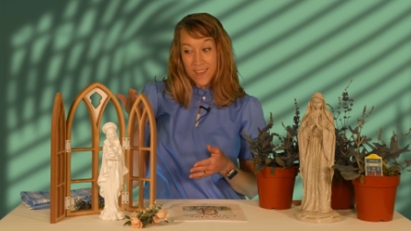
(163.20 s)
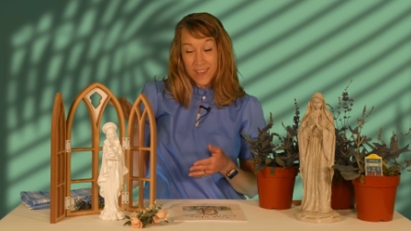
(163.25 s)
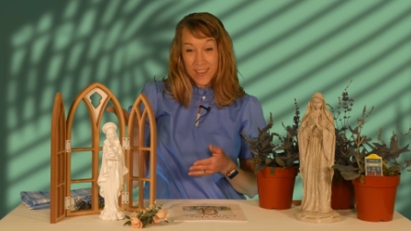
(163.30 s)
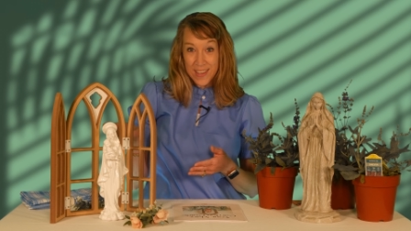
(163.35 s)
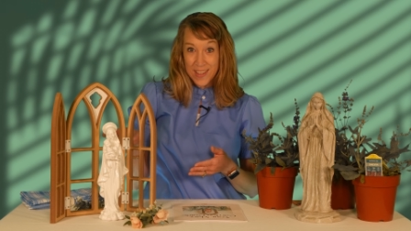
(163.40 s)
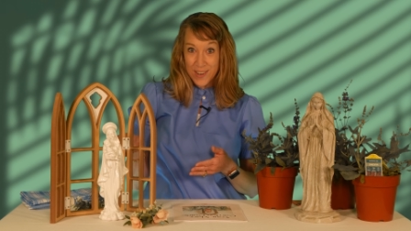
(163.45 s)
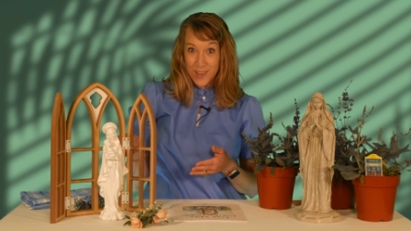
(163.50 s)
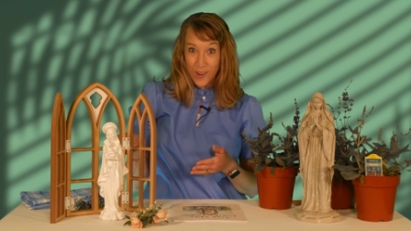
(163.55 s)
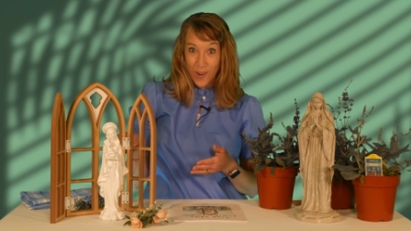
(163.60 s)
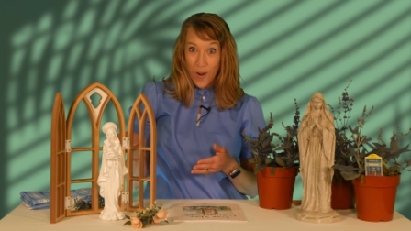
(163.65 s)

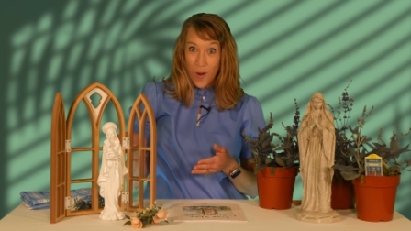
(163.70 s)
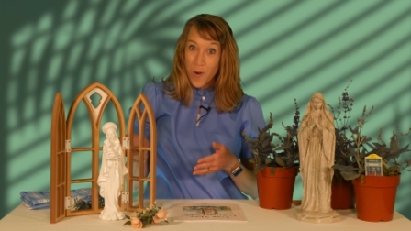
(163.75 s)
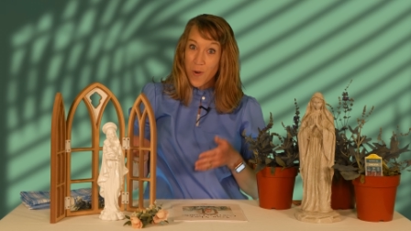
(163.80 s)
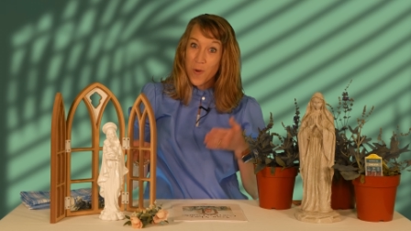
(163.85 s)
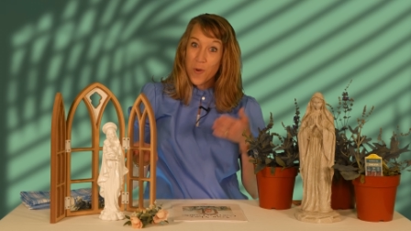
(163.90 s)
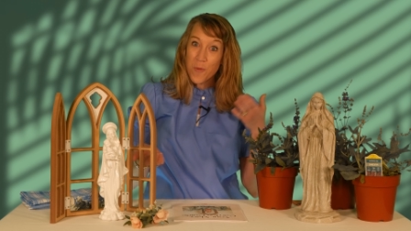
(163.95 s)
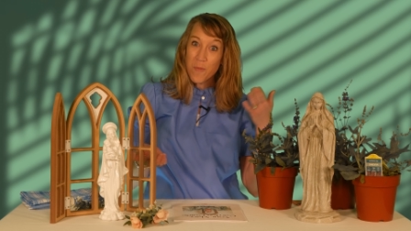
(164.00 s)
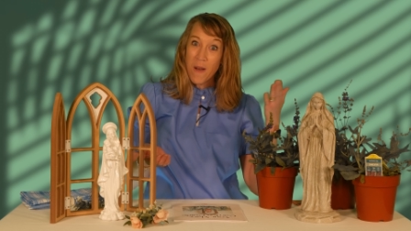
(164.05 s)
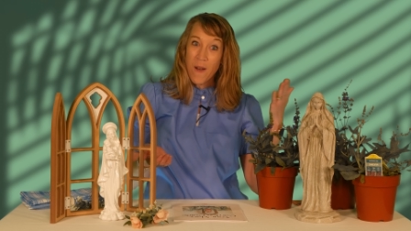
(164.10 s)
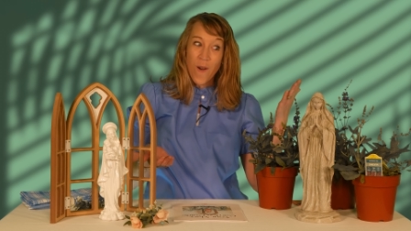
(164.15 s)
in your
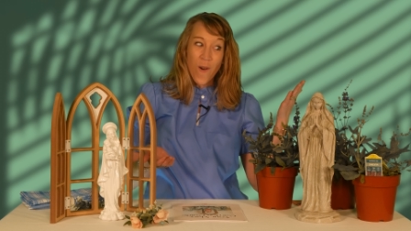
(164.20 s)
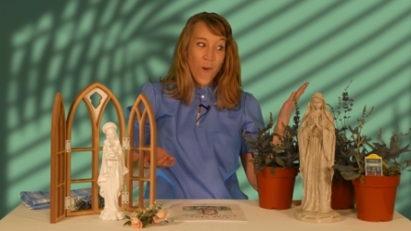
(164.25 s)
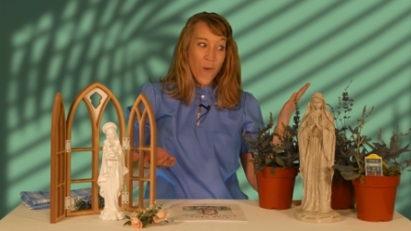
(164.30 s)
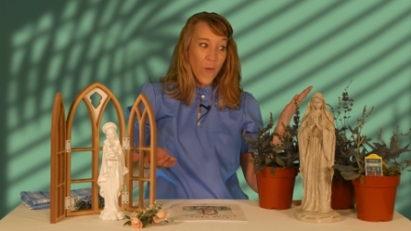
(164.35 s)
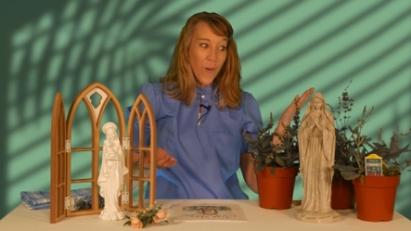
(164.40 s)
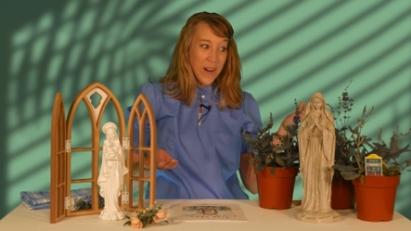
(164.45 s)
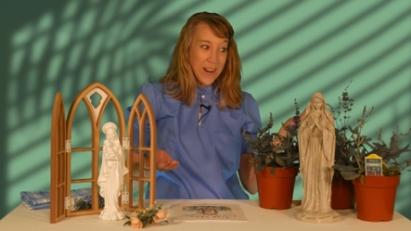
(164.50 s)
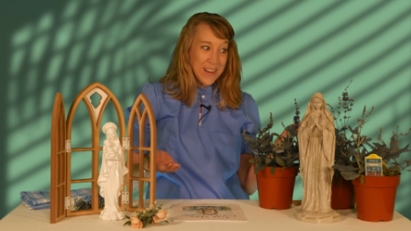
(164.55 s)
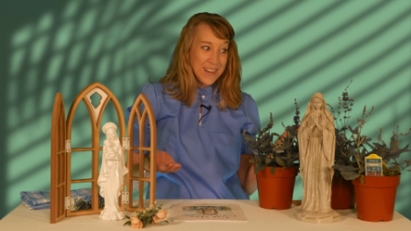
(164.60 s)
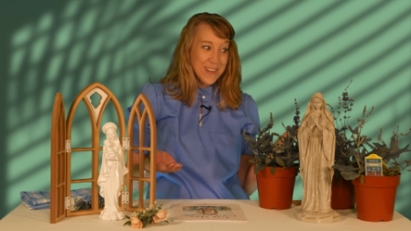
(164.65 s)
home
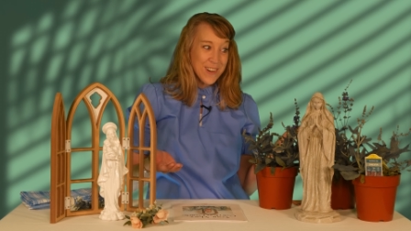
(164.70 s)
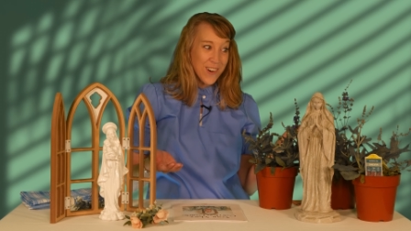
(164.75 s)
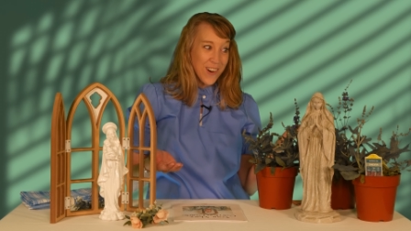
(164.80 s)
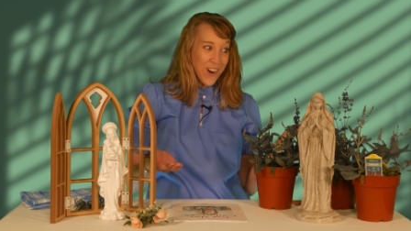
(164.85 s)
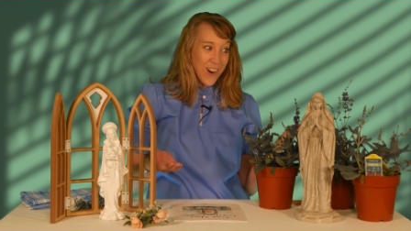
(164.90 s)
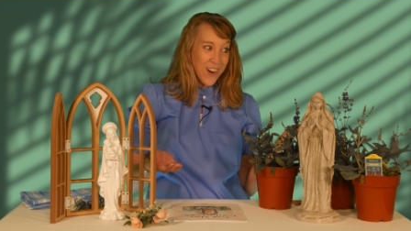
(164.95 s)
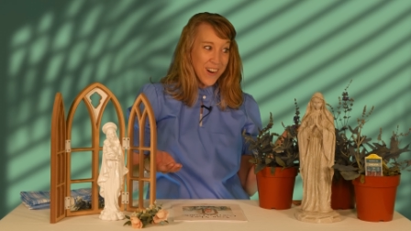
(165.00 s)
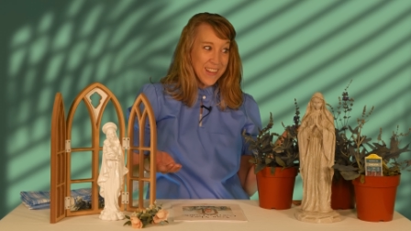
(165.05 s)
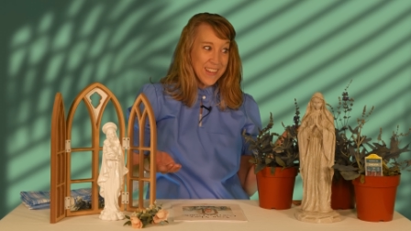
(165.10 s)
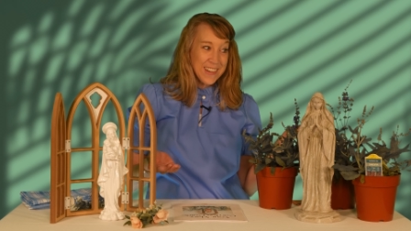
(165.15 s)
or in your
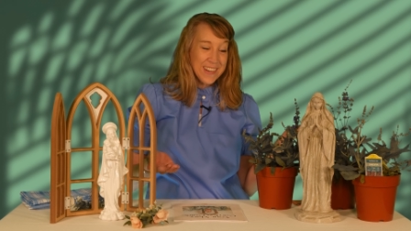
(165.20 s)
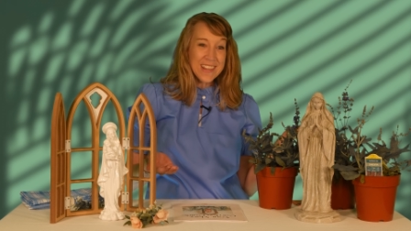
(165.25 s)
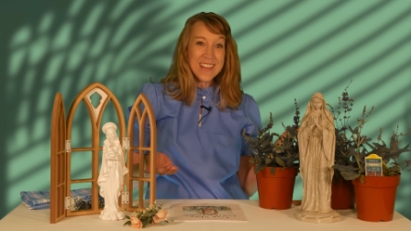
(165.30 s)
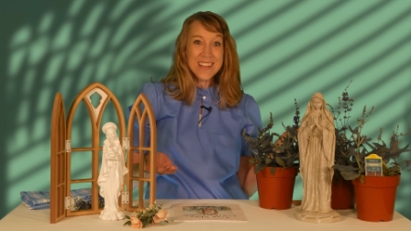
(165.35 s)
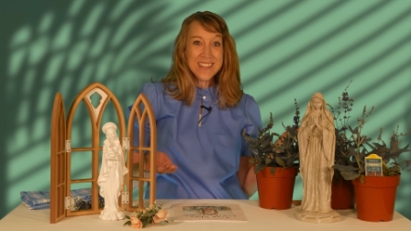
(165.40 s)
garden,